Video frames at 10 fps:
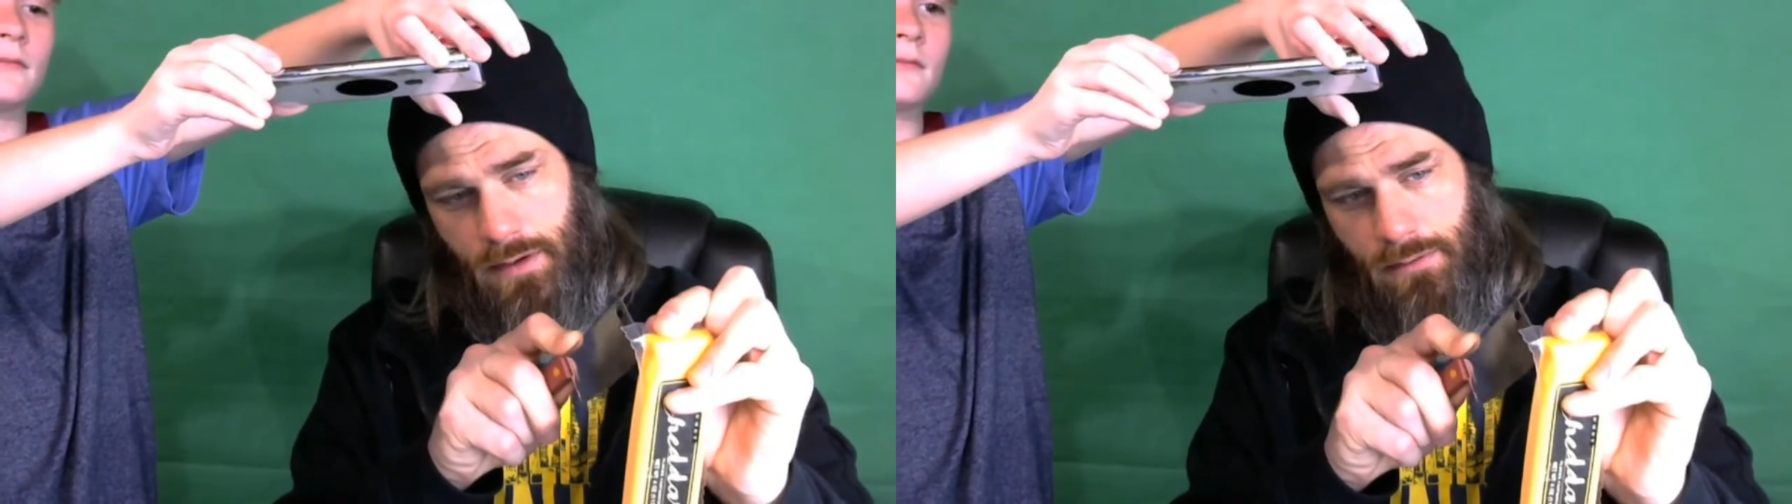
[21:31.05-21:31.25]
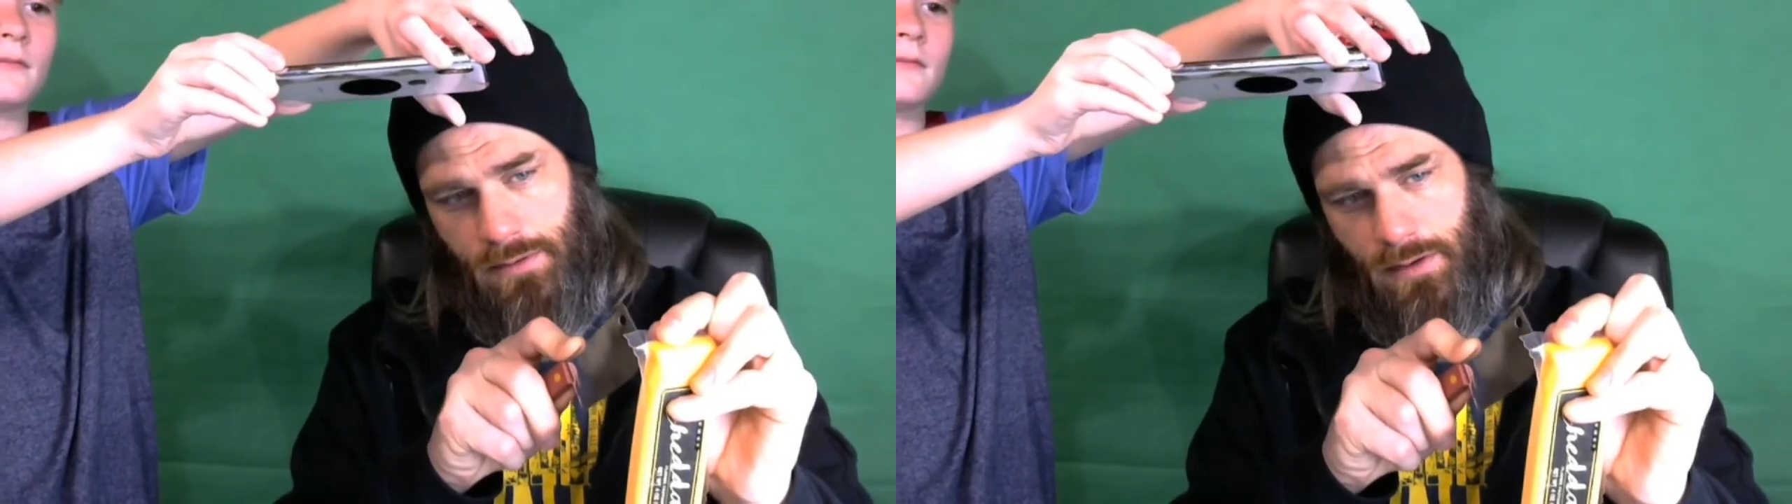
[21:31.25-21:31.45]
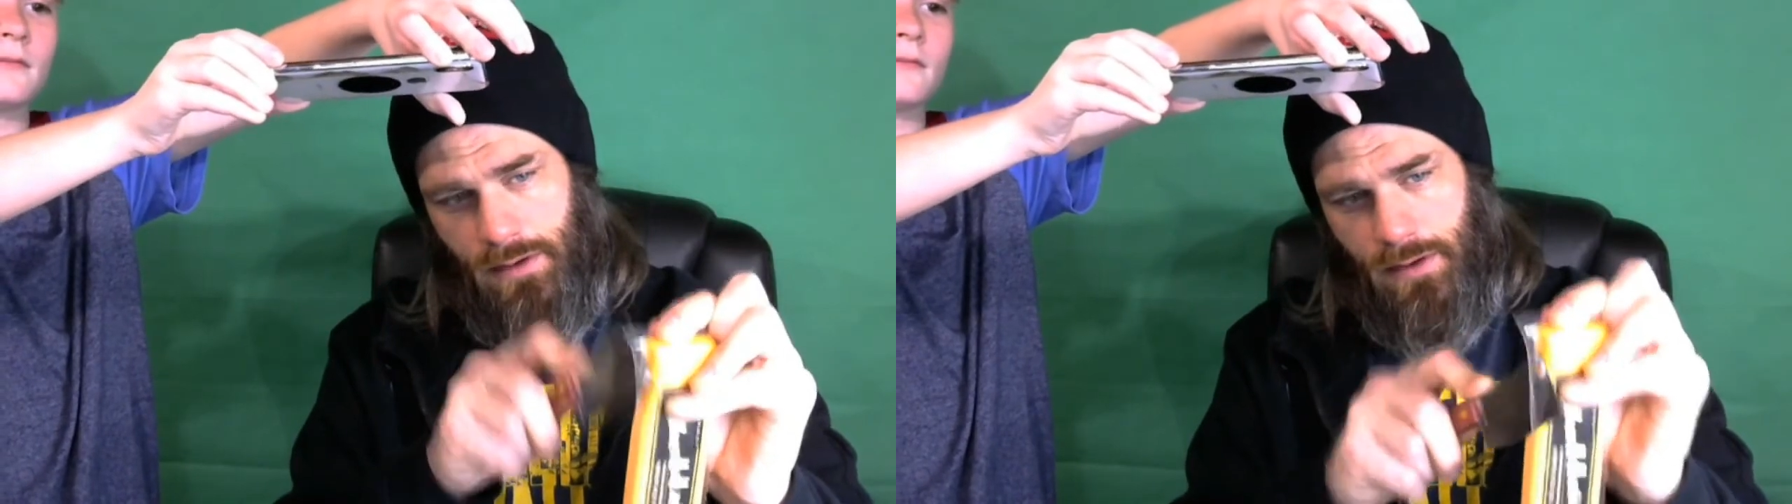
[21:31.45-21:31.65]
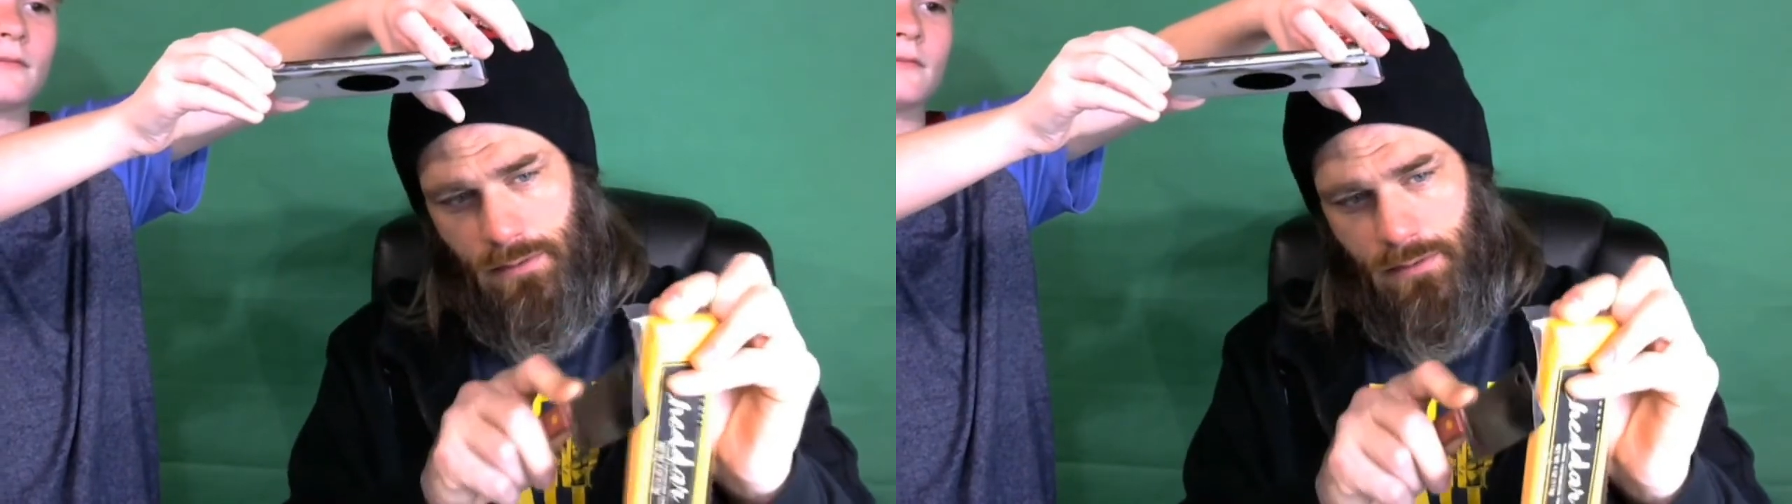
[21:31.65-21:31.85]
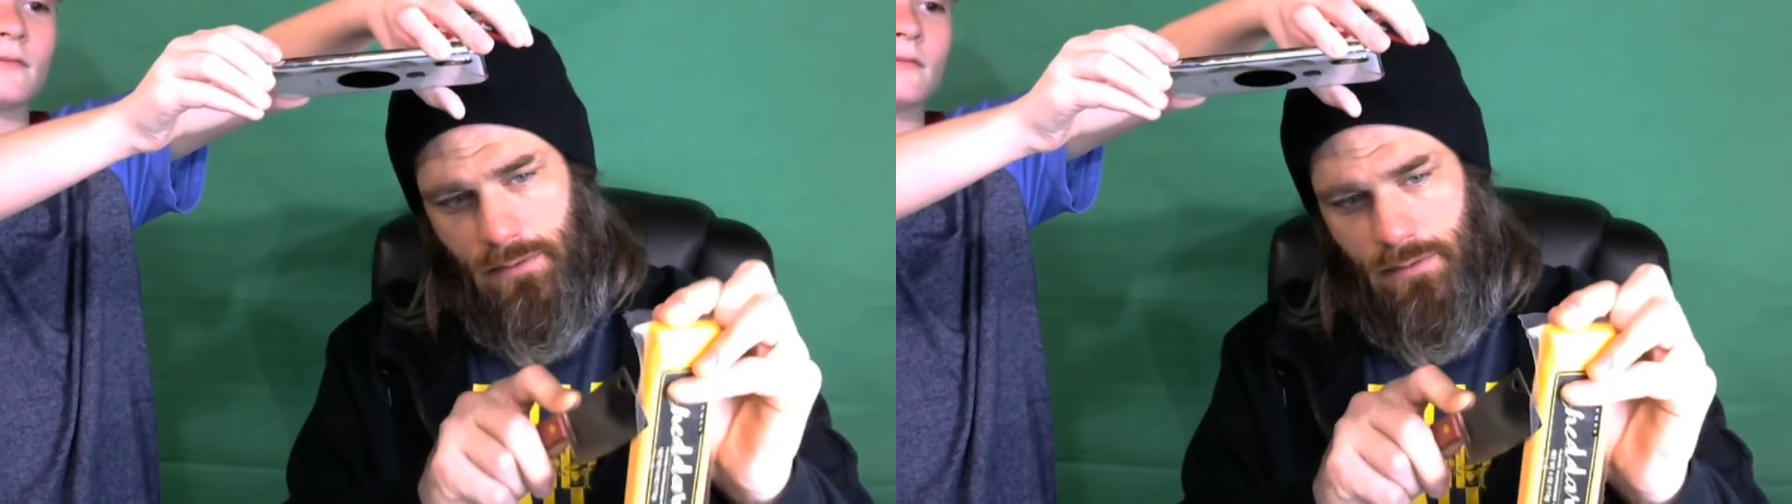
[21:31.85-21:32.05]
I'm just gonna...
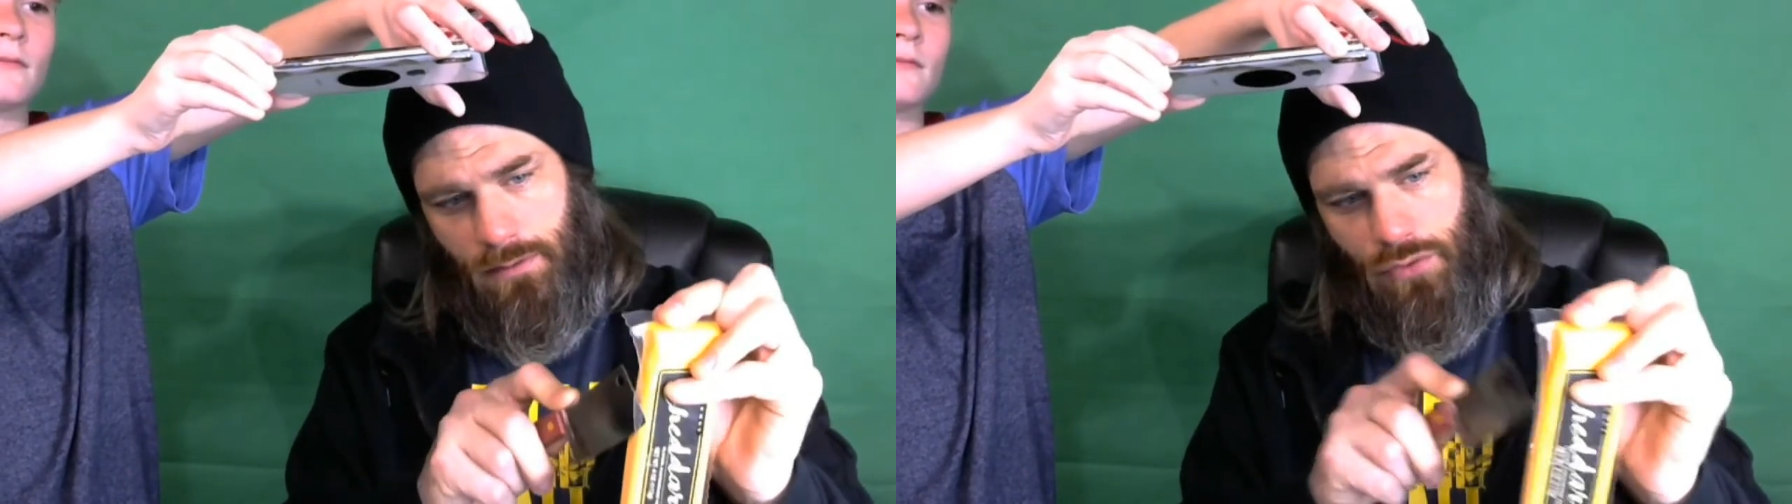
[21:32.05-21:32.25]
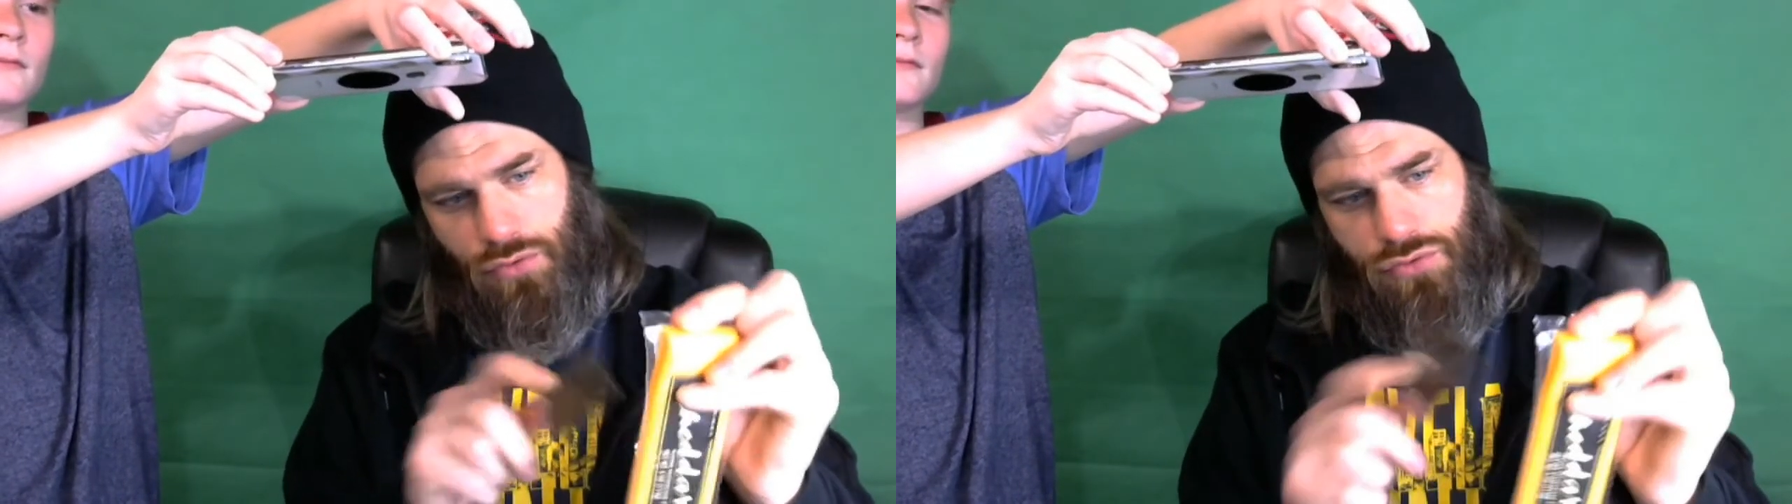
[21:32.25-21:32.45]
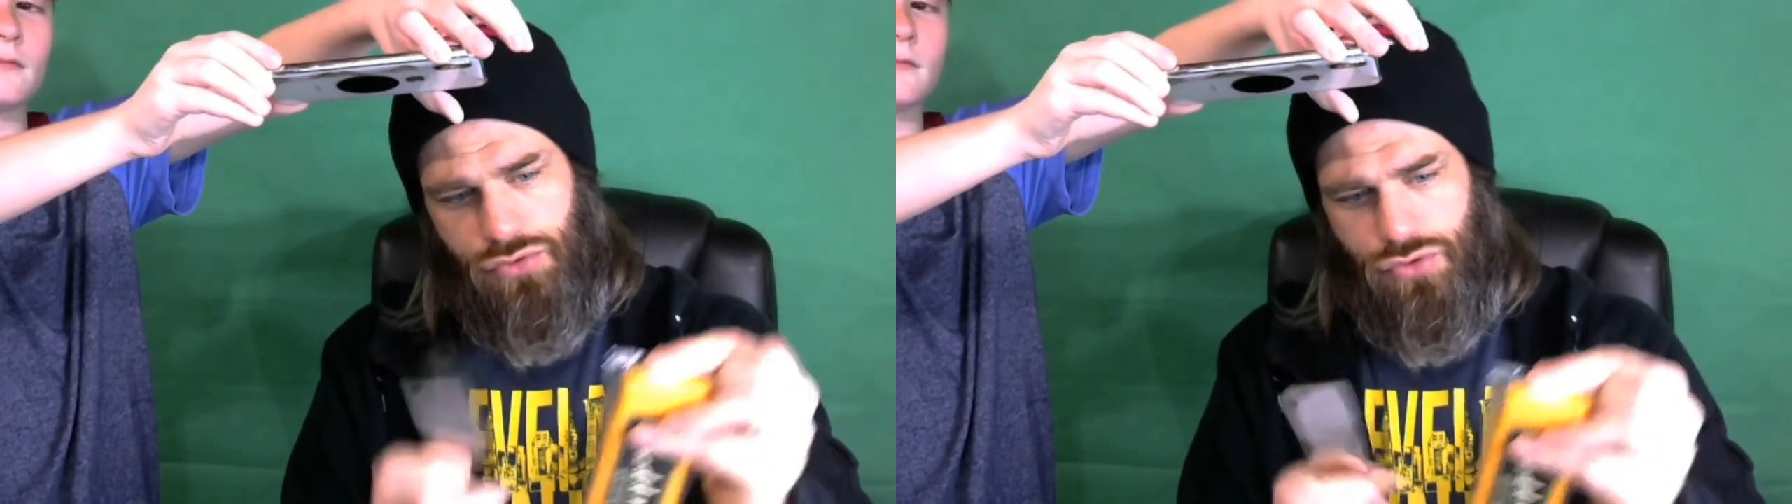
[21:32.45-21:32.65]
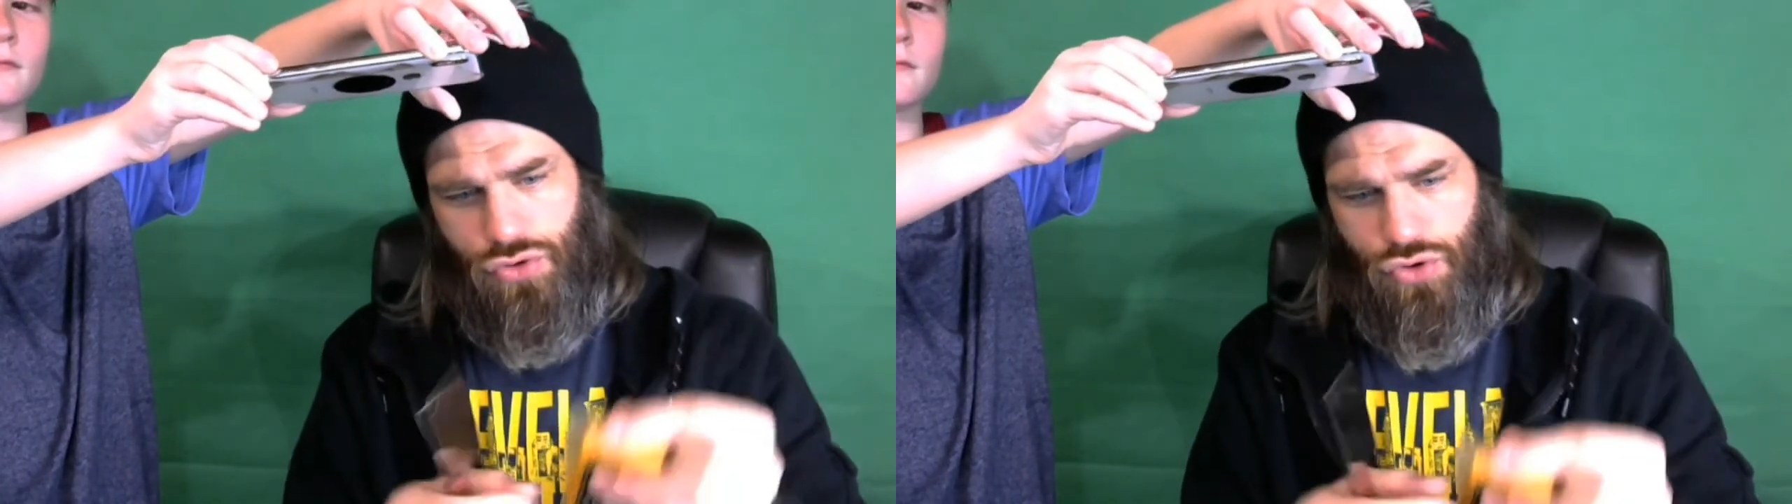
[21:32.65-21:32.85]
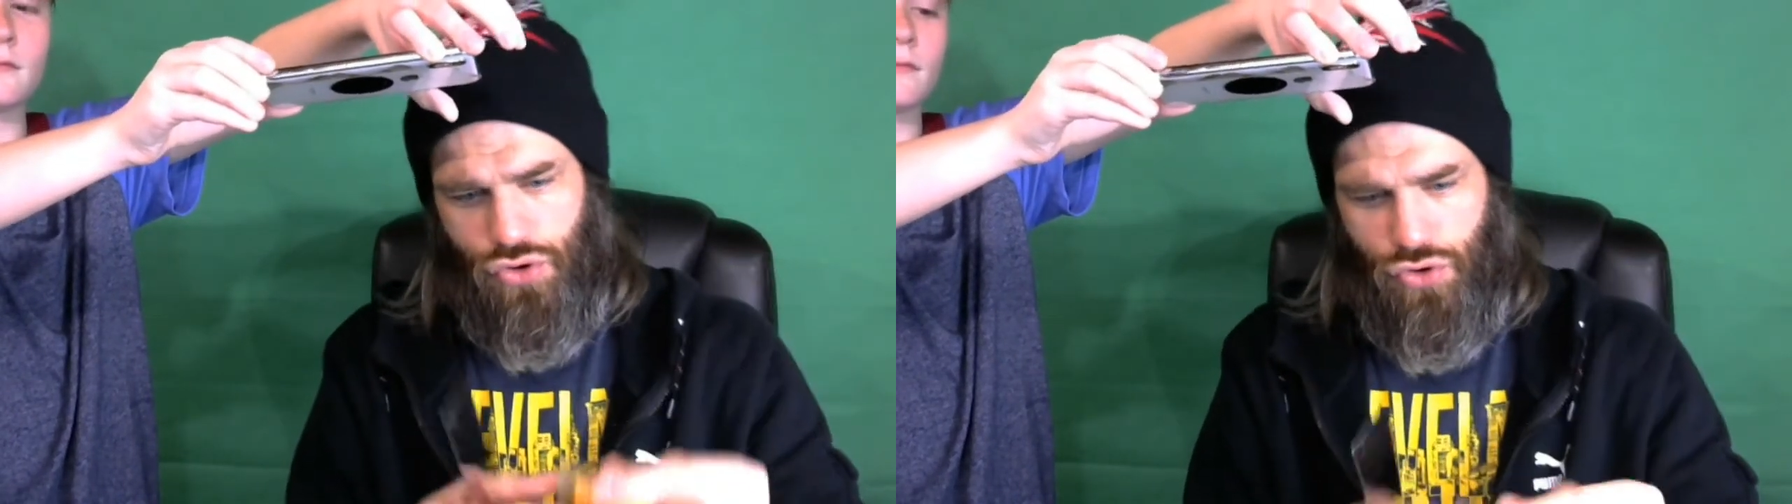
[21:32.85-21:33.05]

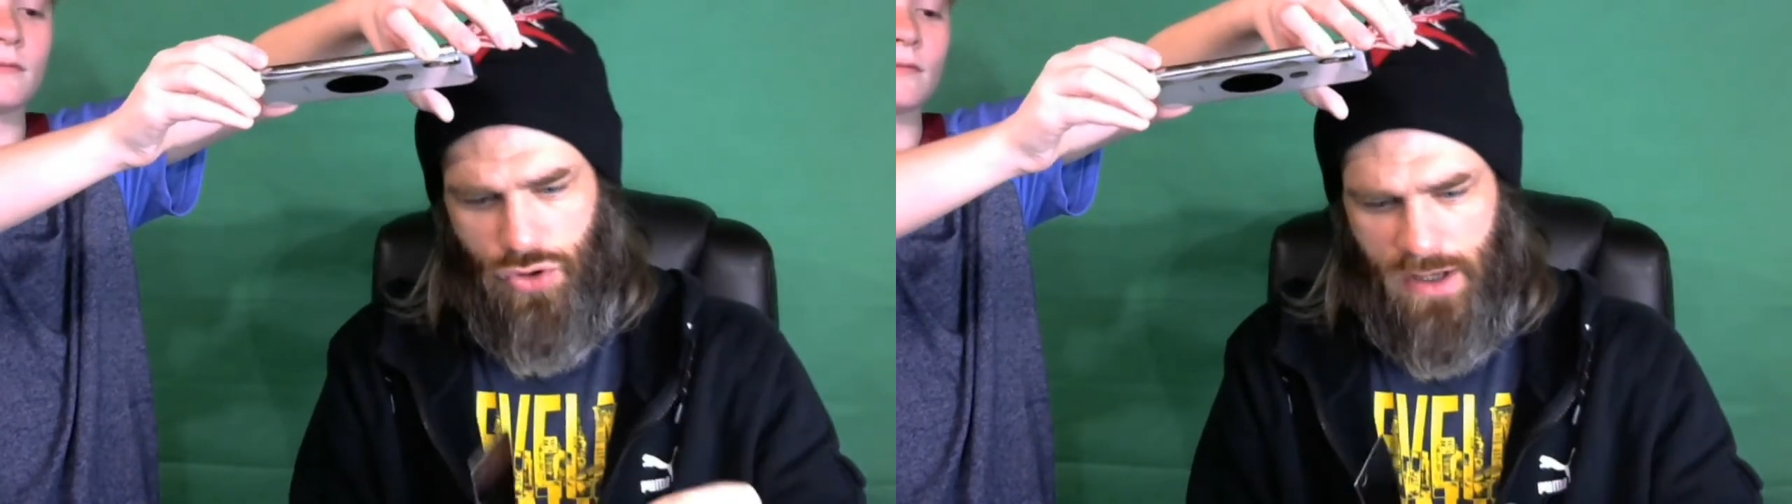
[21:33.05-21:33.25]
Ooh,